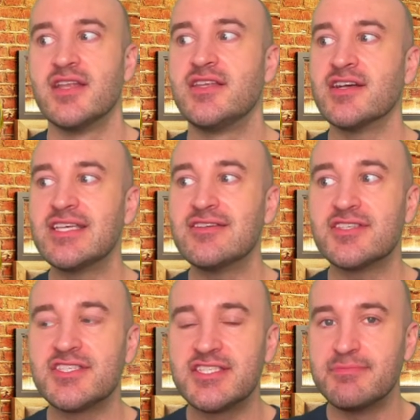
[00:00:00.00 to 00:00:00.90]
Does it
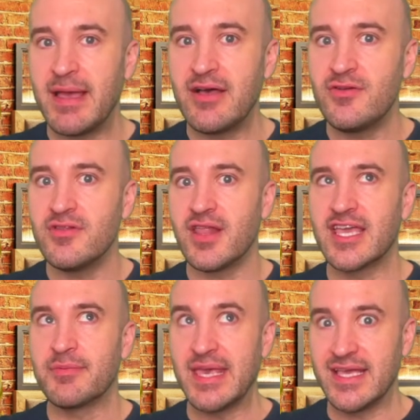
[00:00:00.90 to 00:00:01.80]
smell
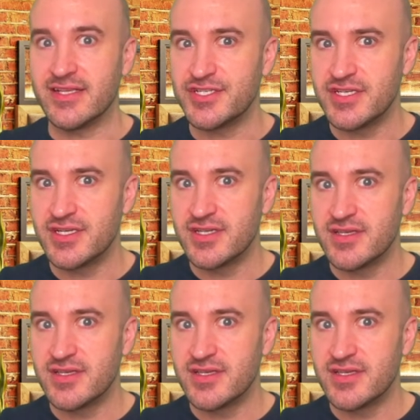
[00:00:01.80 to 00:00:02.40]
like peach?